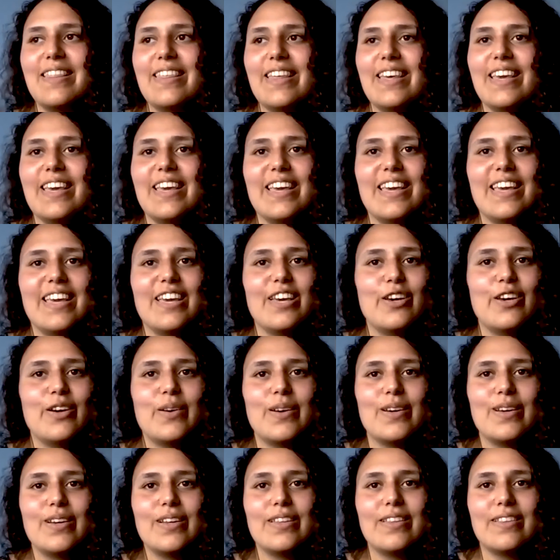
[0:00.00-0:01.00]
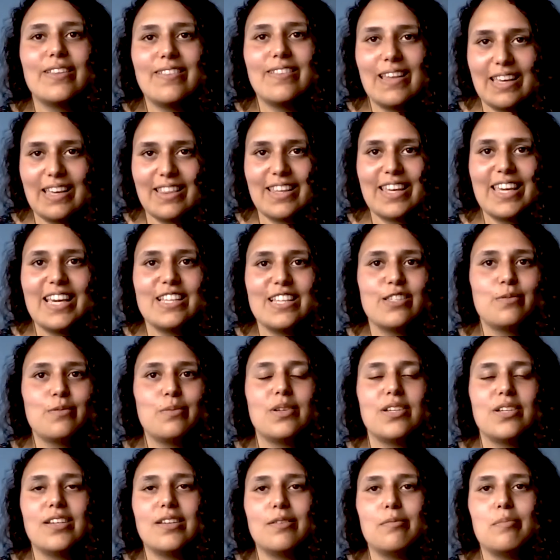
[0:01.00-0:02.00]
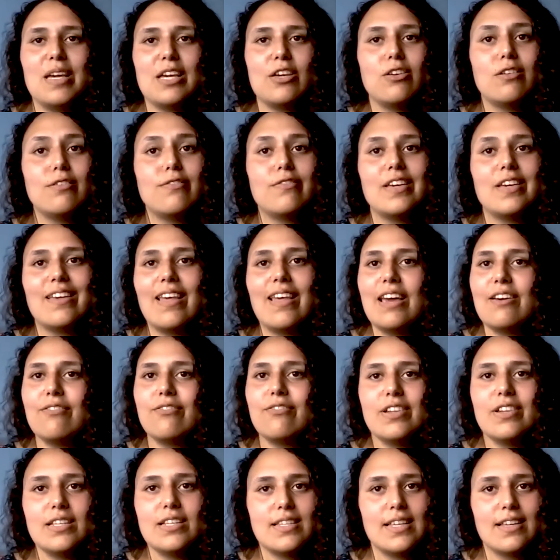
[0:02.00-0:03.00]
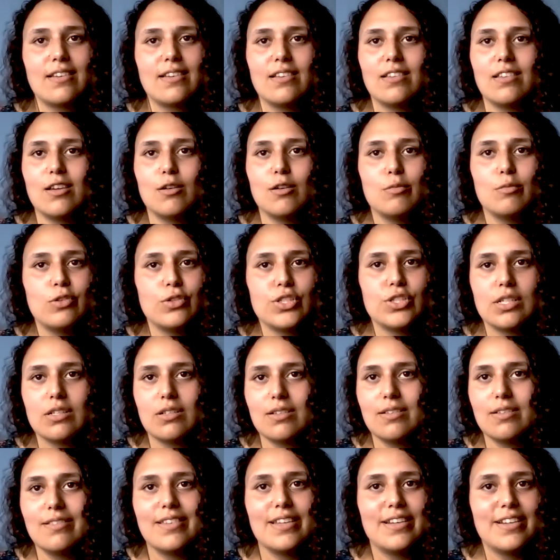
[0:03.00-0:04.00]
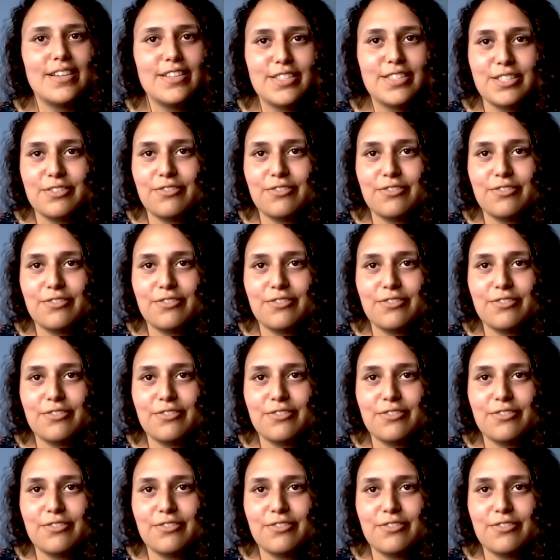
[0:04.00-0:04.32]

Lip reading: They, like the kids, will make you feel every single emotion there is